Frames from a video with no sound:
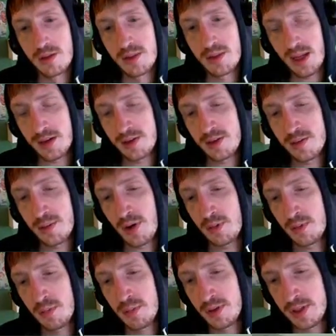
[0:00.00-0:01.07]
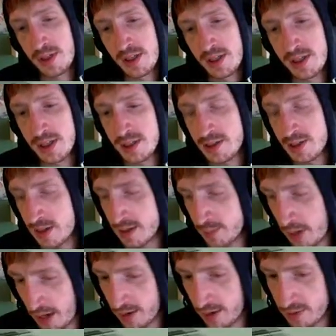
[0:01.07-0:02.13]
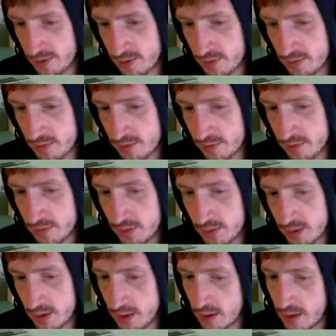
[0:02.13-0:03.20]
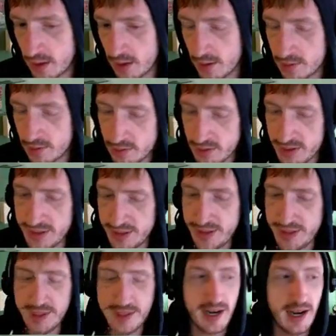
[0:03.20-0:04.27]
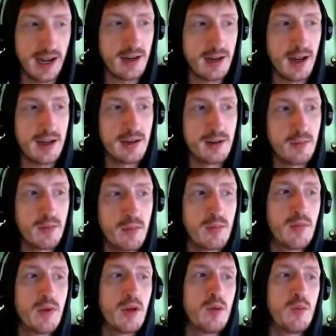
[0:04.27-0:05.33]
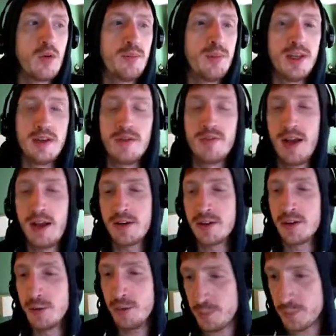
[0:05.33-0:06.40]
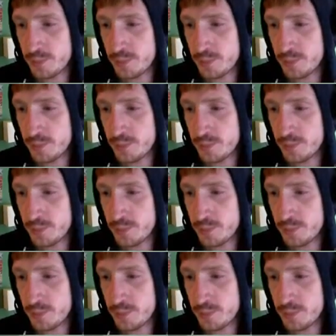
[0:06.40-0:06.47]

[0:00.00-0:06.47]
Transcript: that is the probability that each item has. Associated to each item would be a value,